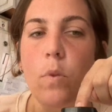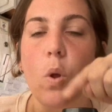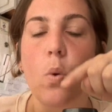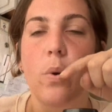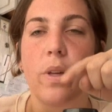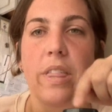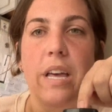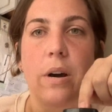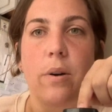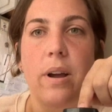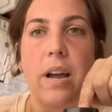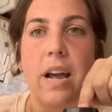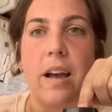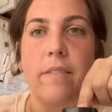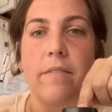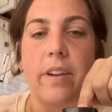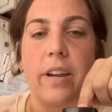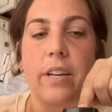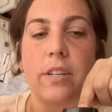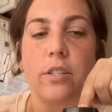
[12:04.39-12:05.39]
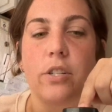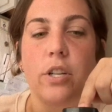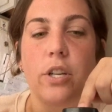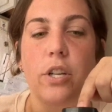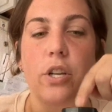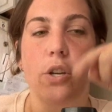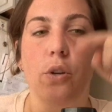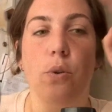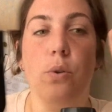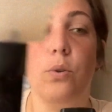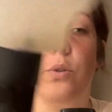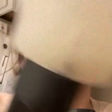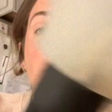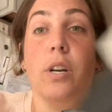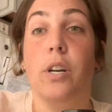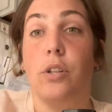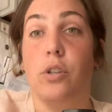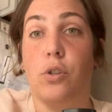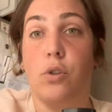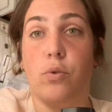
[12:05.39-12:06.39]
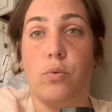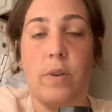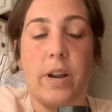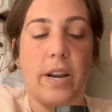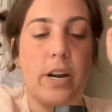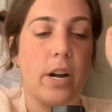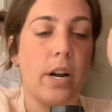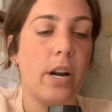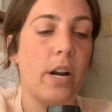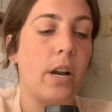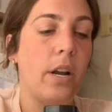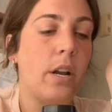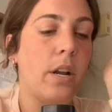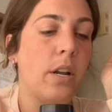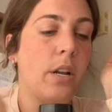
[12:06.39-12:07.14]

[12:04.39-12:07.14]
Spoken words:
without having to use a trigger.